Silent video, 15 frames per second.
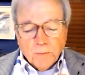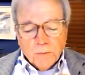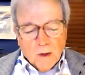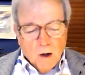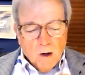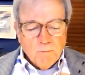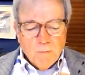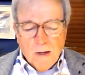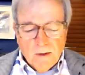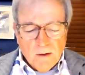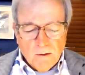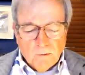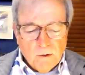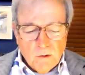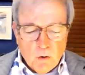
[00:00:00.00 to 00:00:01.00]

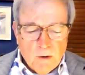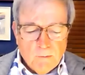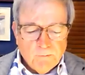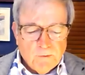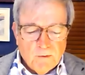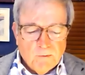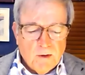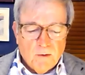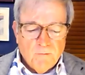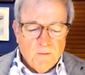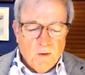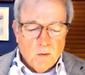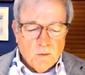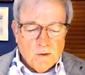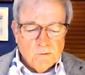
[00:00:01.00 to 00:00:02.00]
immediately shifted their
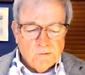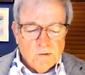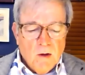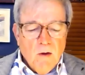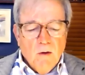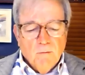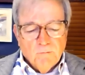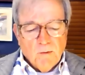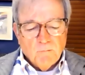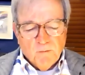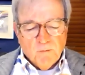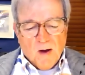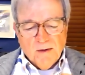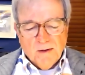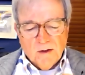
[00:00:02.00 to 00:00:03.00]
focus from
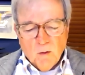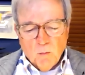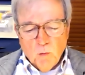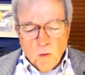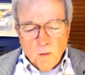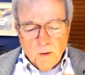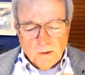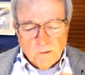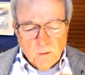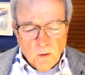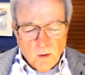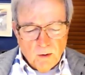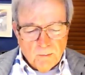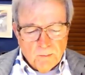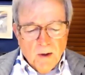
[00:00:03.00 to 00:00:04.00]
fighting a war in
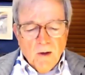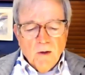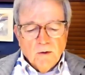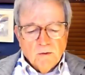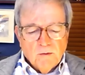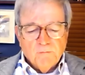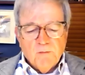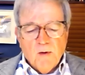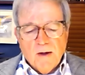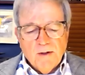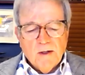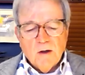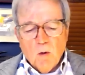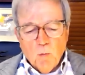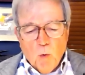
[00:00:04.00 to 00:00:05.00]
Europe to
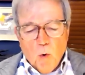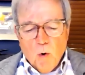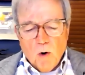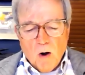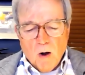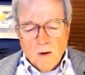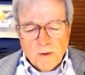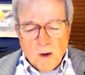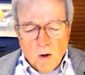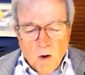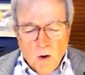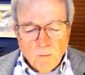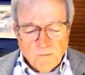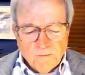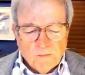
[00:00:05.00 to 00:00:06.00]
fighting a war on the
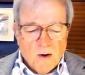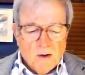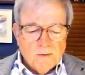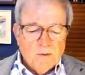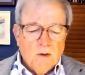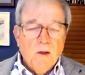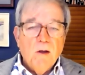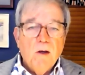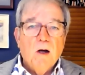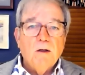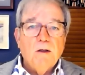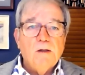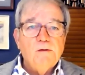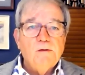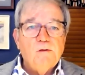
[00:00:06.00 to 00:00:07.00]
home front
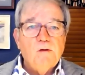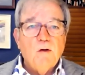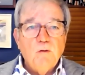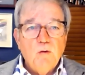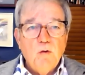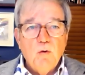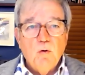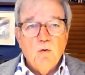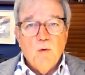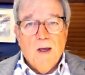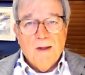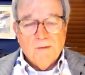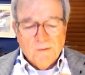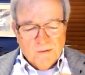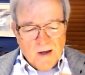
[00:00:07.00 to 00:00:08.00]
against a new
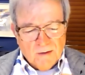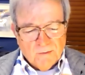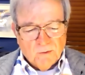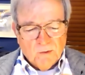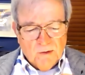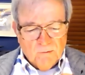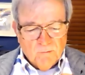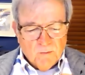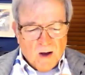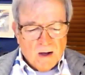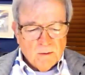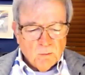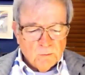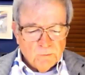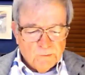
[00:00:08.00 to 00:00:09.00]
and deadly
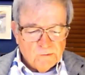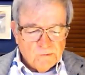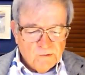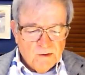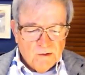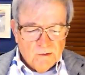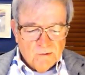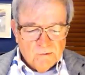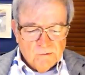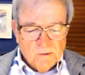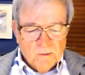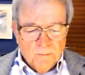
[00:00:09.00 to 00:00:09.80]
viral disease.